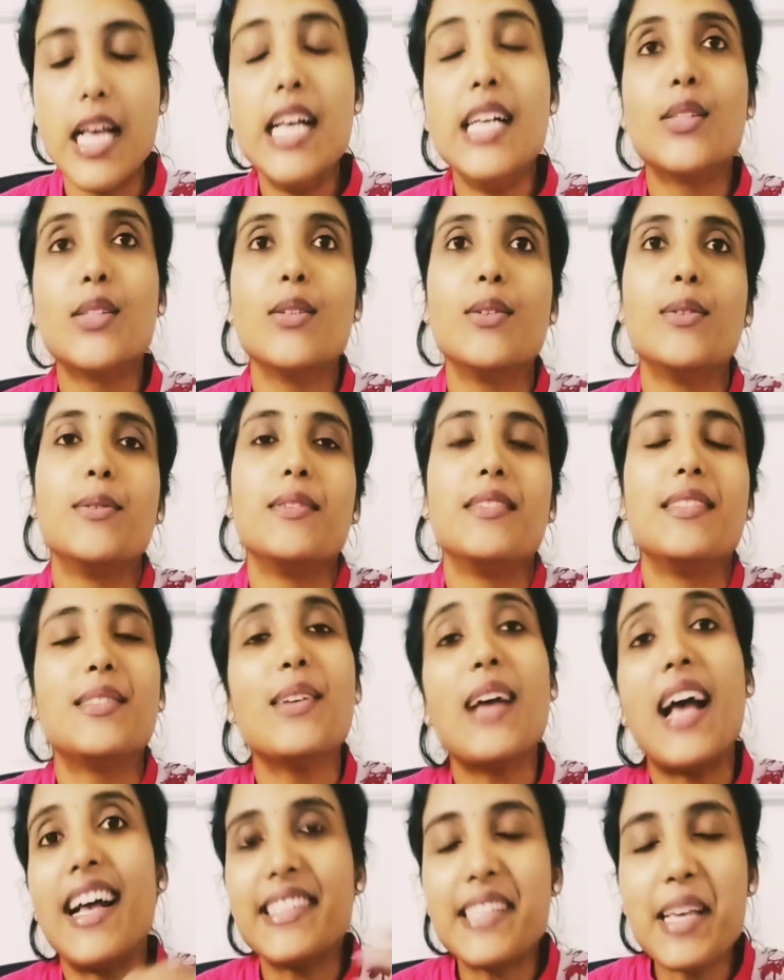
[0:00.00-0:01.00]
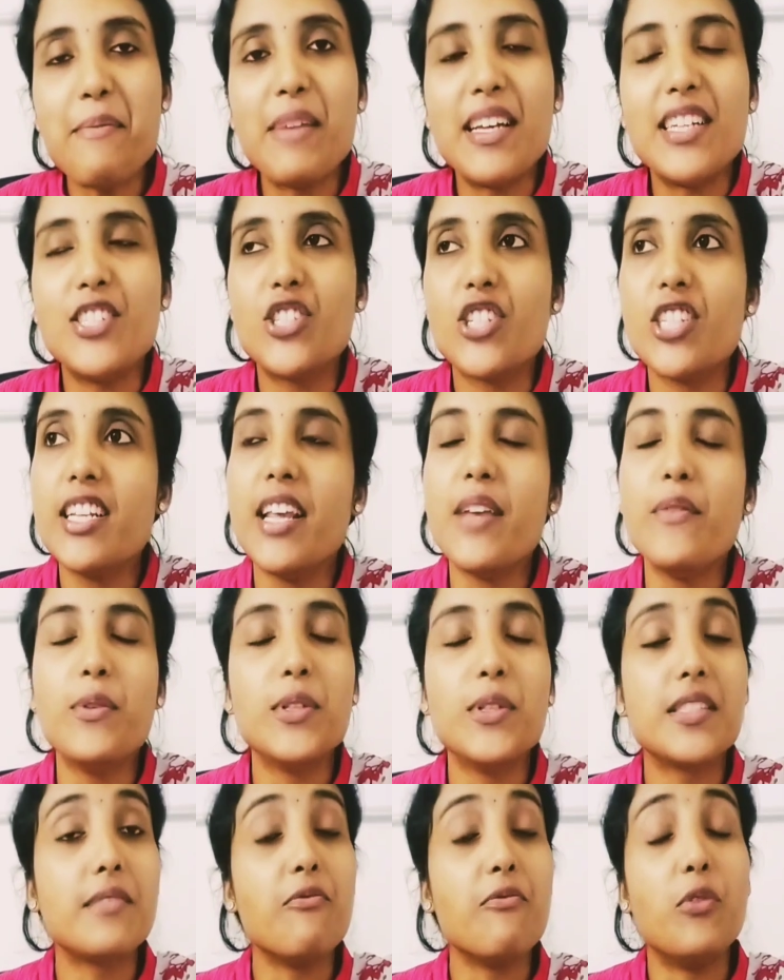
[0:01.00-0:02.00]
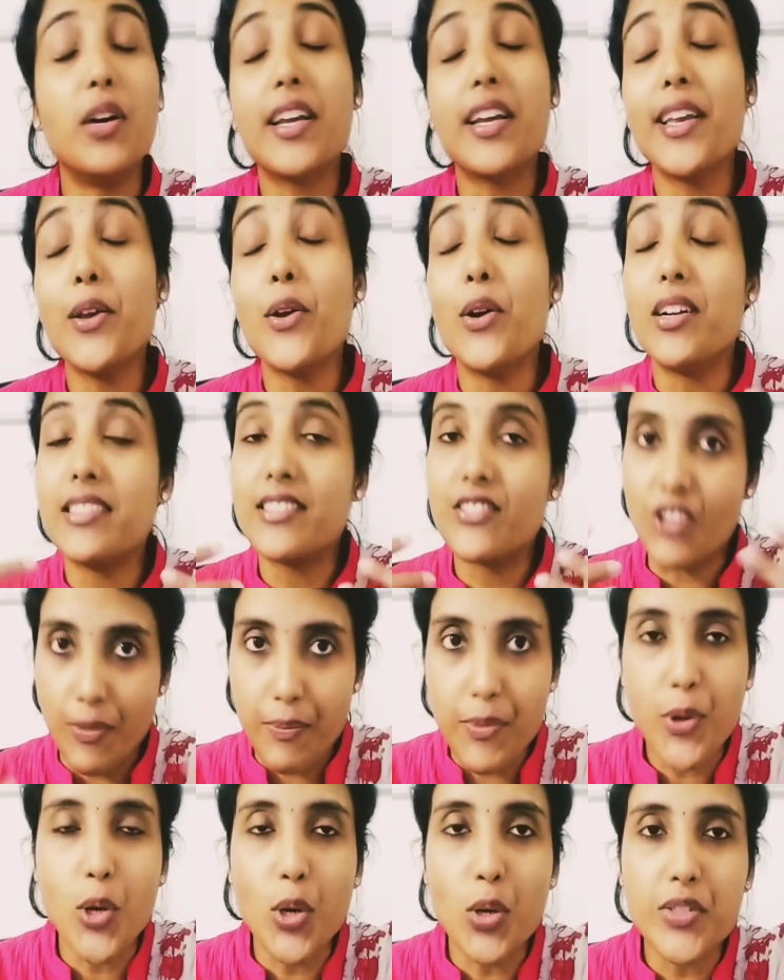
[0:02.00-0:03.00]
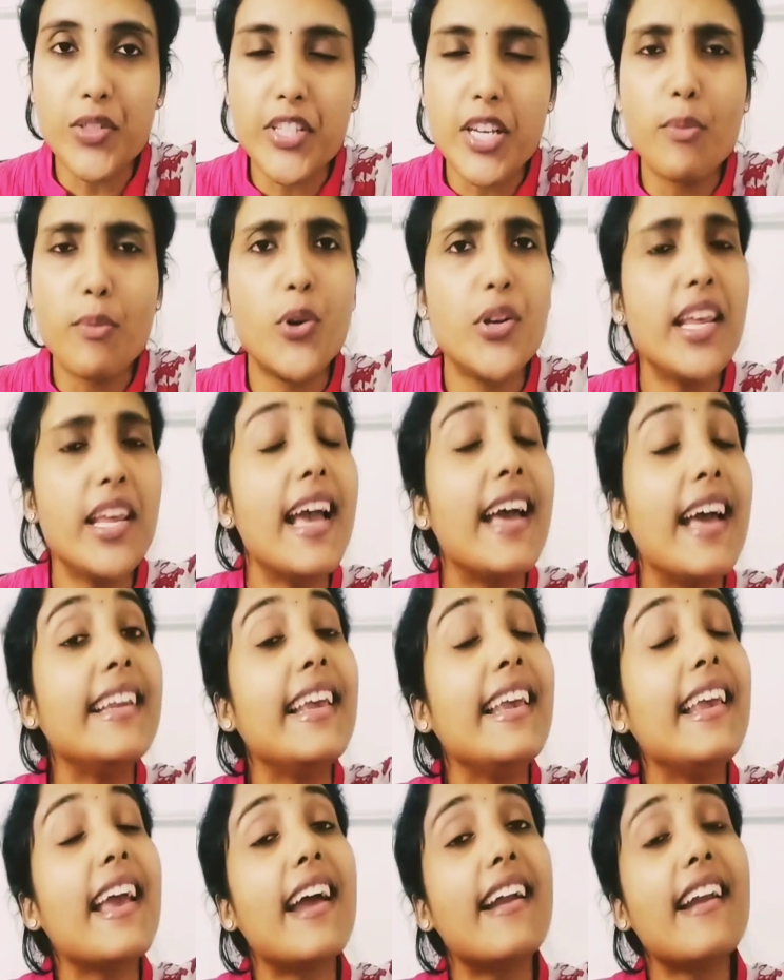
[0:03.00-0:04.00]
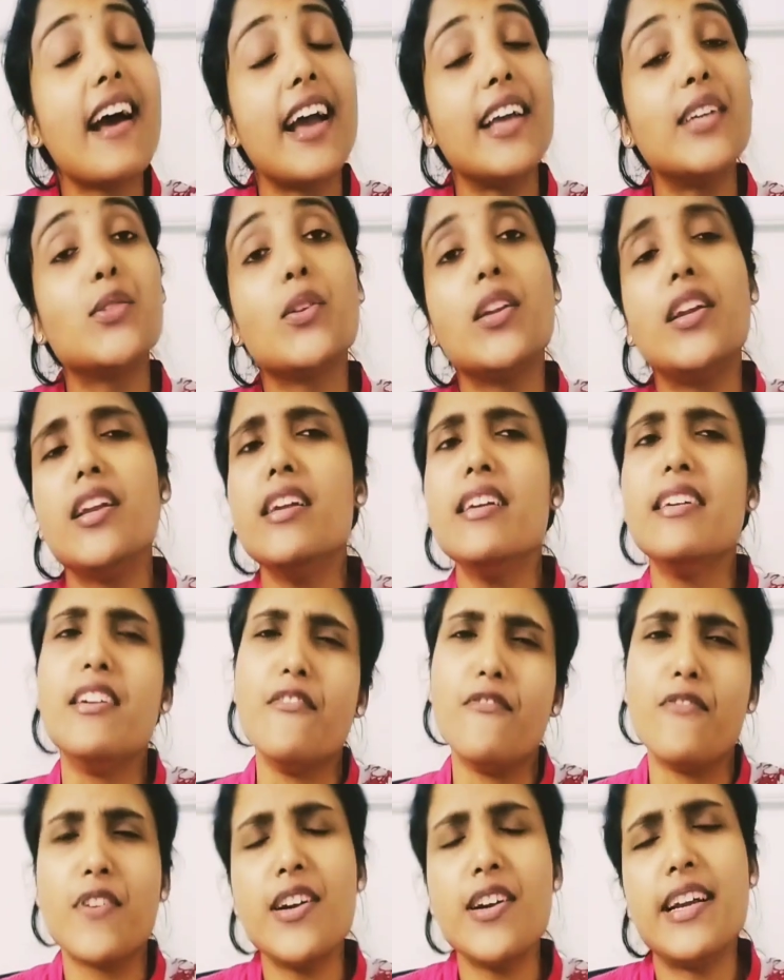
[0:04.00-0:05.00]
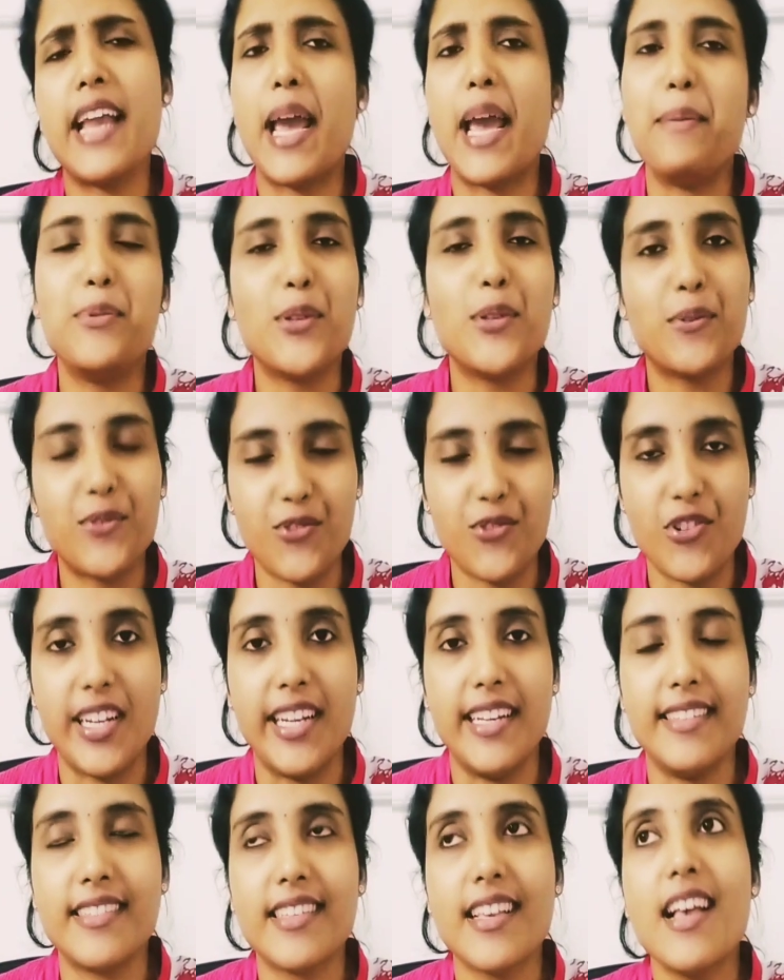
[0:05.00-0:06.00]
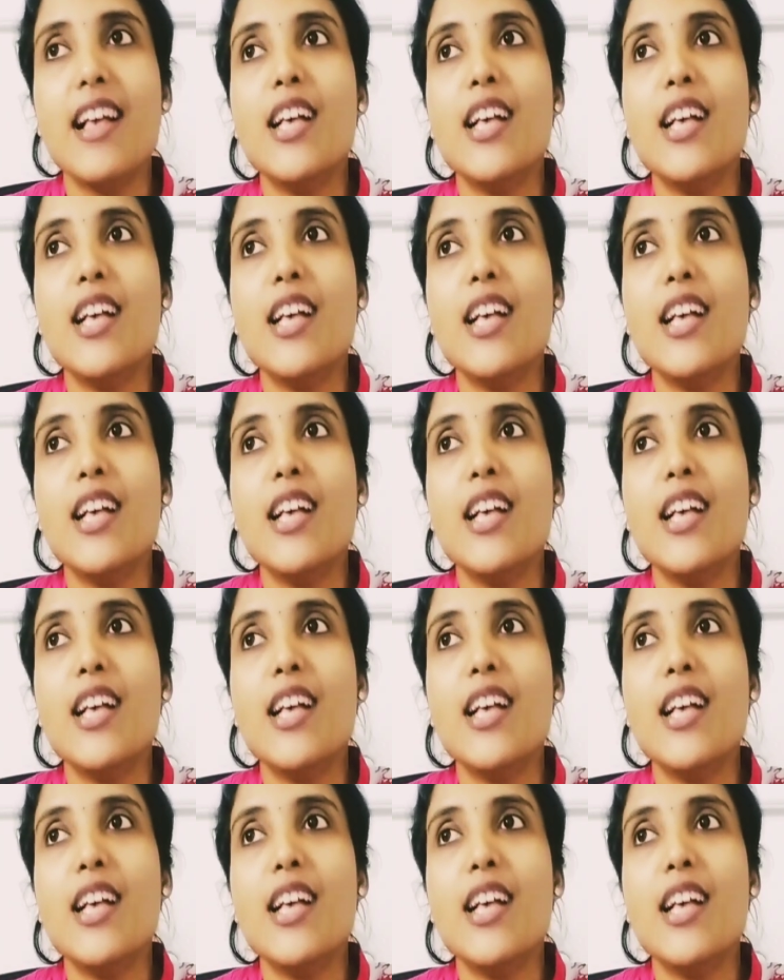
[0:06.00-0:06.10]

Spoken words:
So as I mentioned, he was working on Streptococcus pneumonia and he had isolated different types of strains.